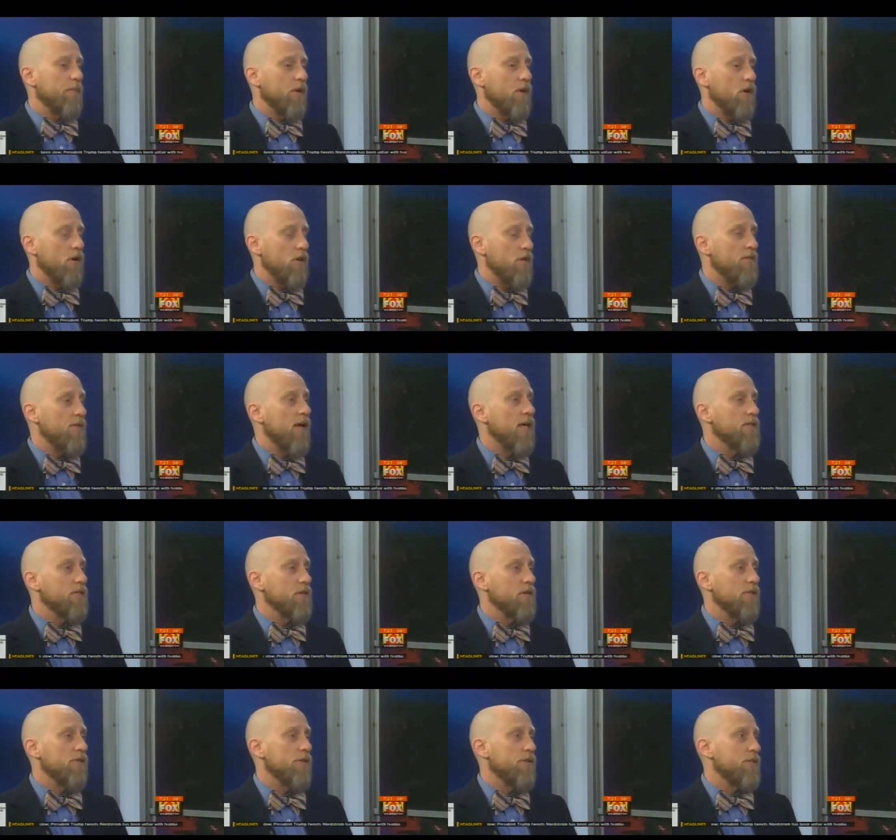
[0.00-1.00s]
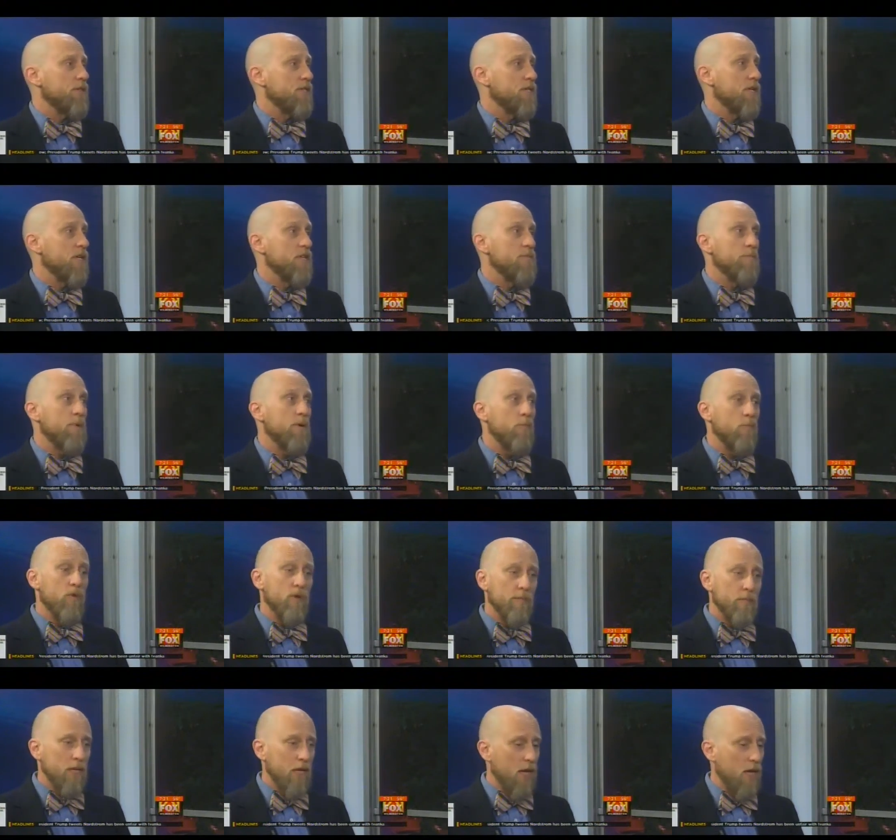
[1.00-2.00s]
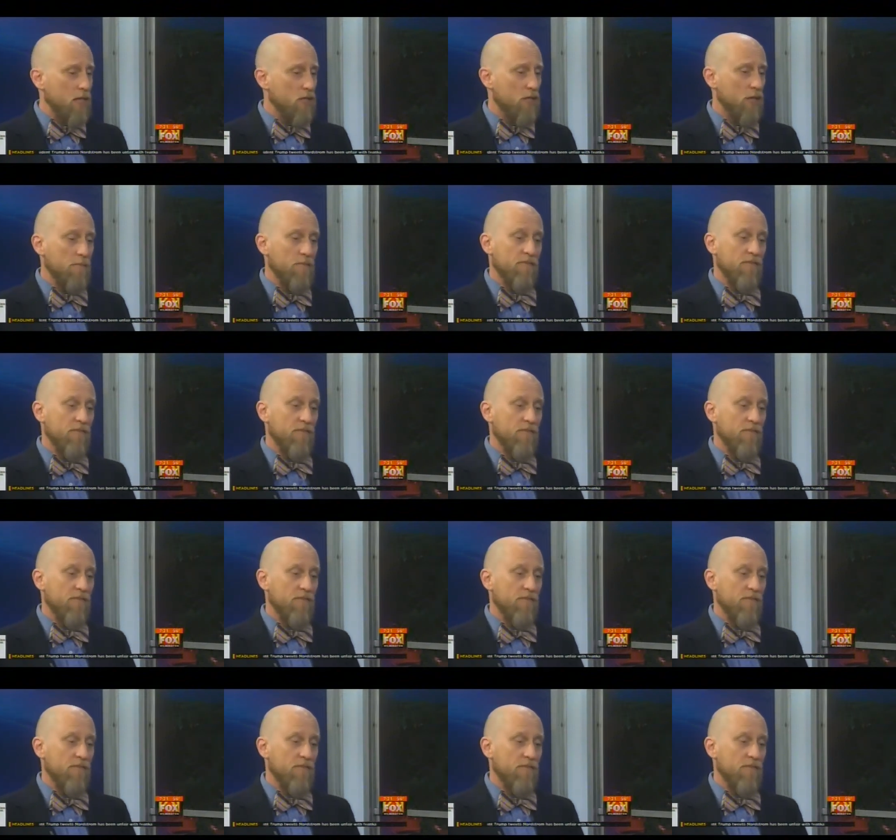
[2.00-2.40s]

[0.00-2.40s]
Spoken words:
cardiovascular disease, but women catch up